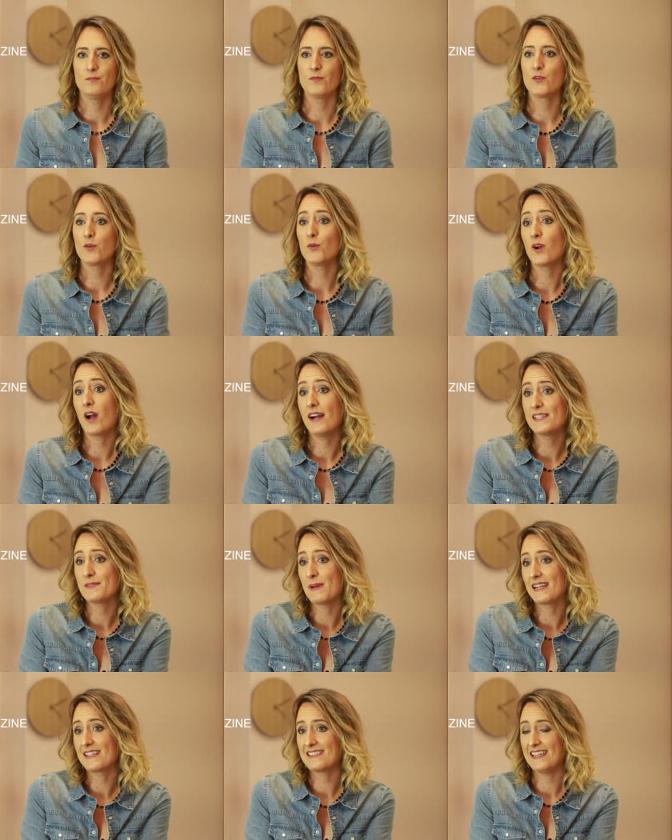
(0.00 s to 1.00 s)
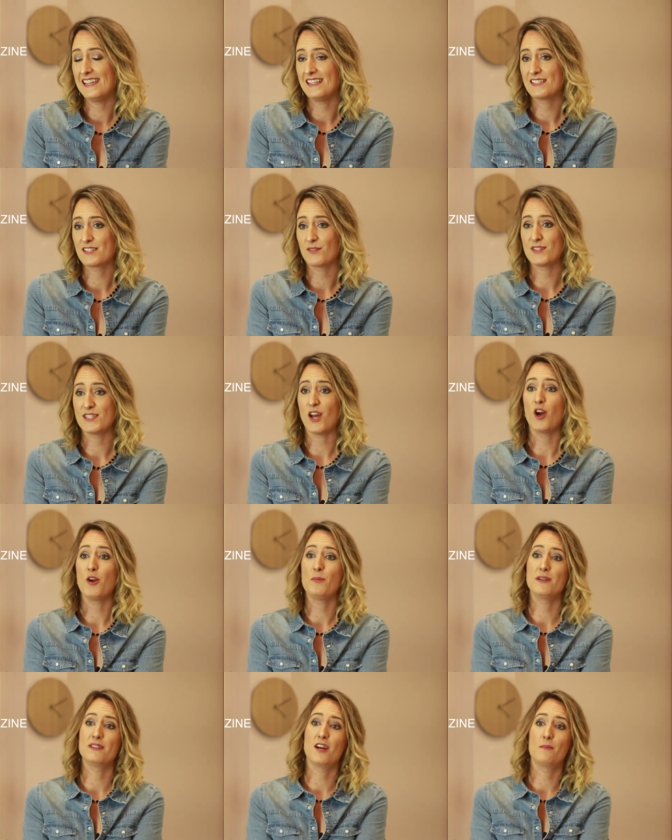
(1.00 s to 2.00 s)
Tall Guides magazine has obviously
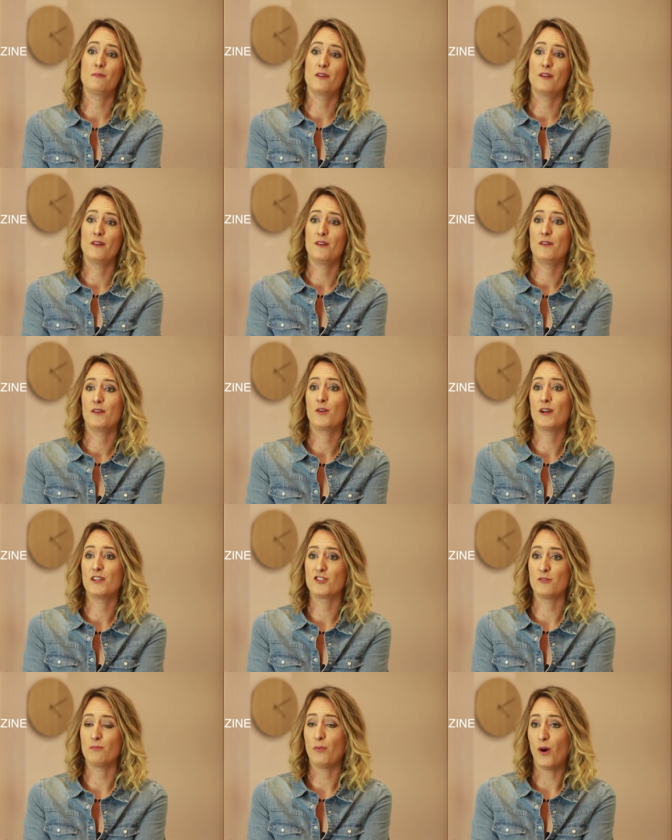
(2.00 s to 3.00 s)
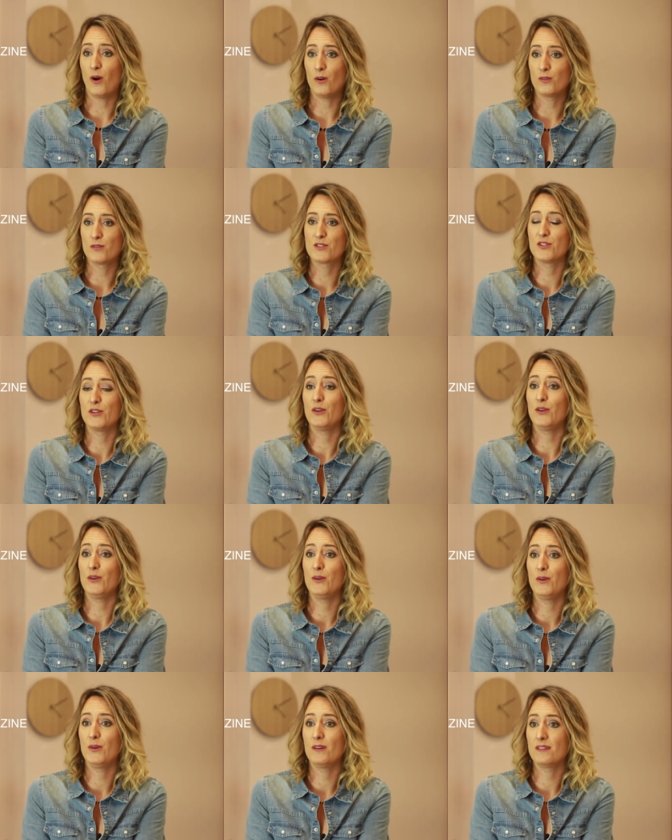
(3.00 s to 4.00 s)
opened up the question poll
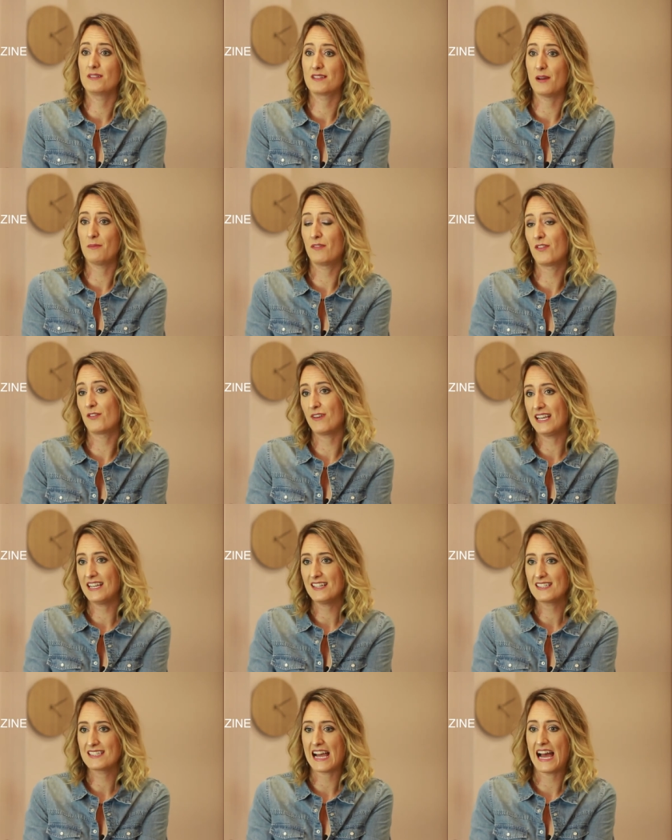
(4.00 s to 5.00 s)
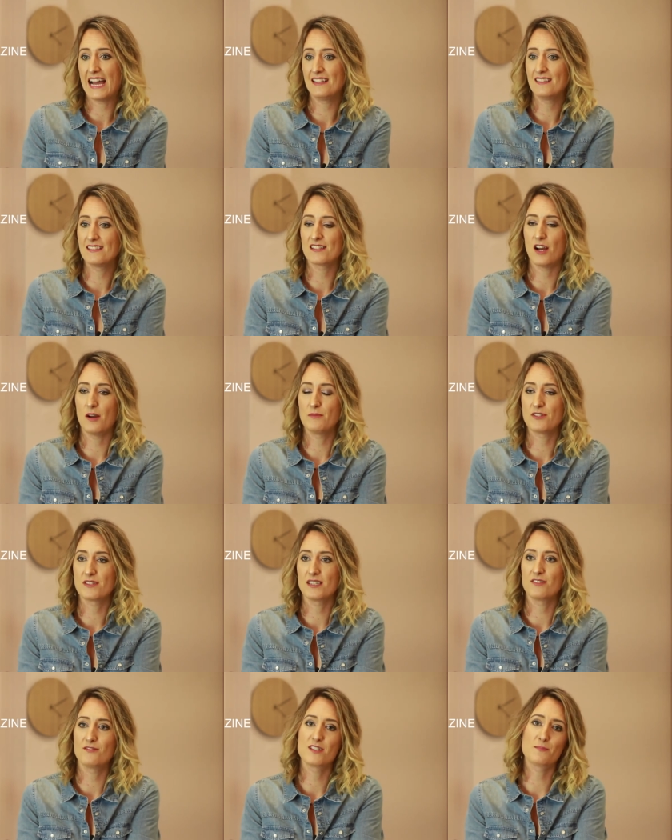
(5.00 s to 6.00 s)
to some of the readers, and I'm just
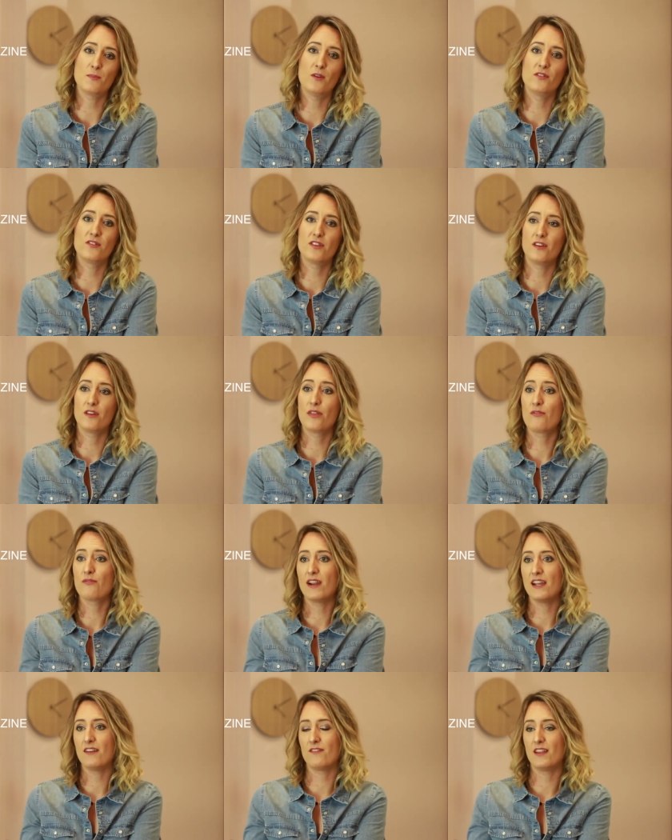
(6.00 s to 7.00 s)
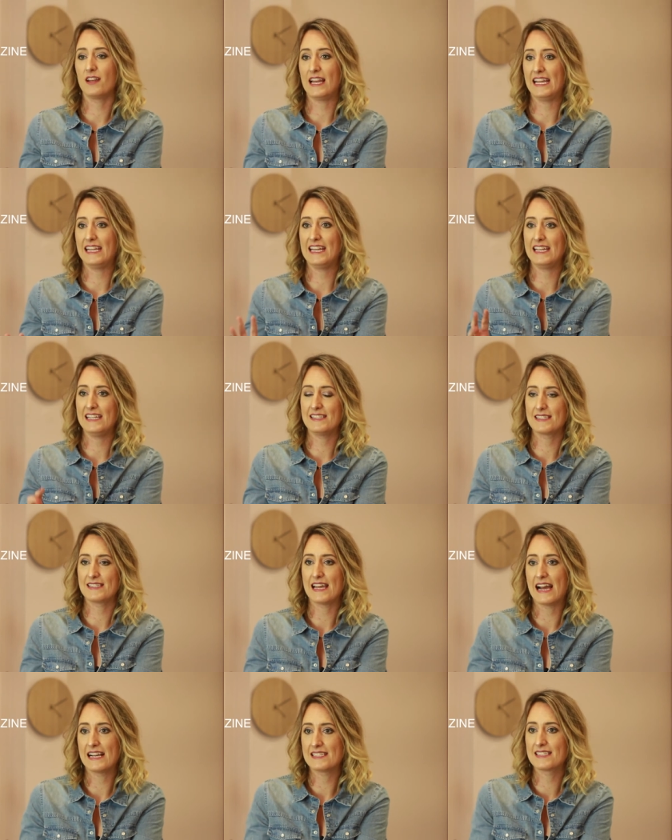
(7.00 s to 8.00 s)
going to respond to three of the ladies
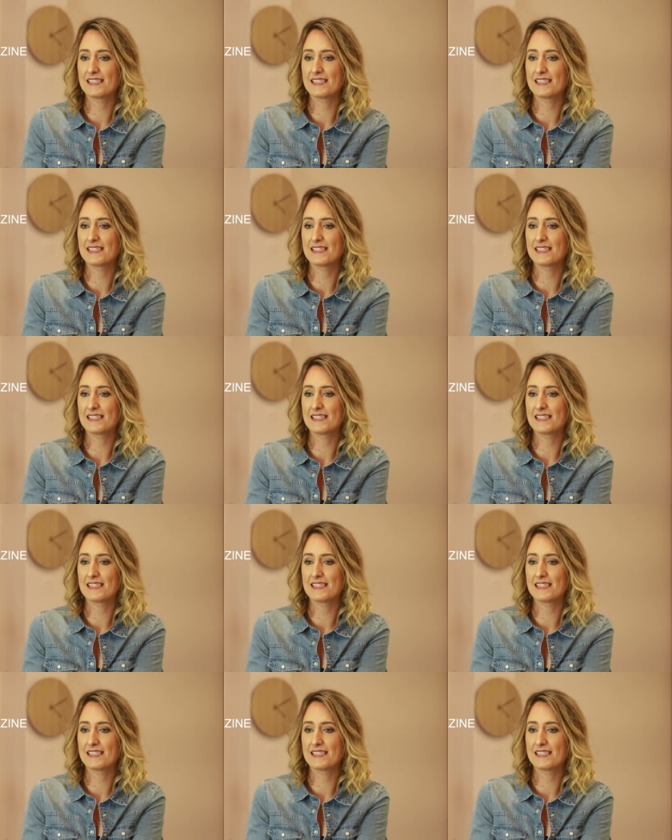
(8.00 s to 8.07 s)
that